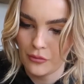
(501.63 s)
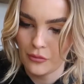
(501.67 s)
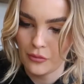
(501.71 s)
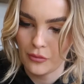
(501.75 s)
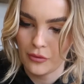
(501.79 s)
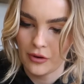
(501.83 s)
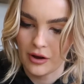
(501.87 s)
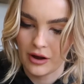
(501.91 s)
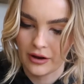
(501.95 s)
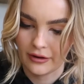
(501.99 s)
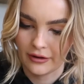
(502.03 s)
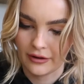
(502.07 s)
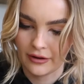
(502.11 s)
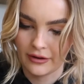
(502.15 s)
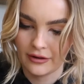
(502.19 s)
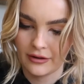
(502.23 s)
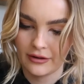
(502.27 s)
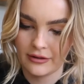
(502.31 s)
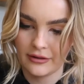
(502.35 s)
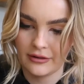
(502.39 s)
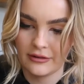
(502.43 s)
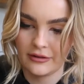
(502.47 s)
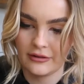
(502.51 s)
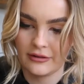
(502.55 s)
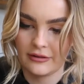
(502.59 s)
1.
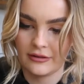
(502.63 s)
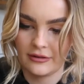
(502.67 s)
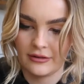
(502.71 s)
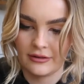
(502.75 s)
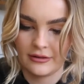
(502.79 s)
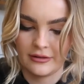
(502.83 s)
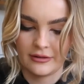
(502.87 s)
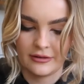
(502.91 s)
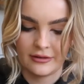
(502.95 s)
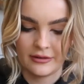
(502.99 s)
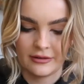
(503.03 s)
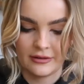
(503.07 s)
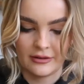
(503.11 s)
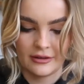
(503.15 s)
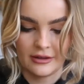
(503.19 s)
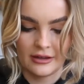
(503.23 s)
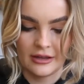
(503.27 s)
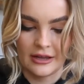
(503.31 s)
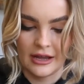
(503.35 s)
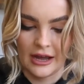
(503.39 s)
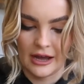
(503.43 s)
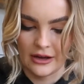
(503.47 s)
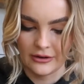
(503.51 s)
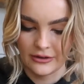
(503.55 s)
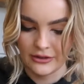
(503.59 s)

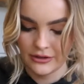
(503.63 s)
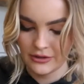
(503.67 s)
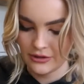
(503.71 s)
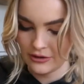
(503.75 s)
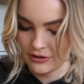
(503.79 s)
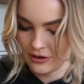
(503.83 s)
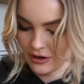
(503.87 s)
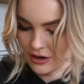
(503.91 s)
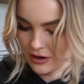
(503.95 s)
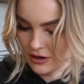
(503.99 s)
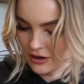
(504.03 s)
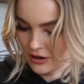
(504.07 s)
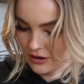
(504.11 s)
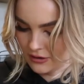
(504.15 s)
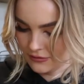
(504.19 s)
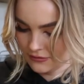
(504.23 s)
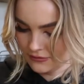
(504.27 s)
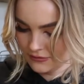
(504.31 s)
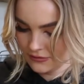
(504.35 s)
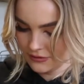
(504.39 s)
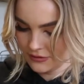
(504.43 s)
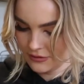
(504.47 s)
How do you do half?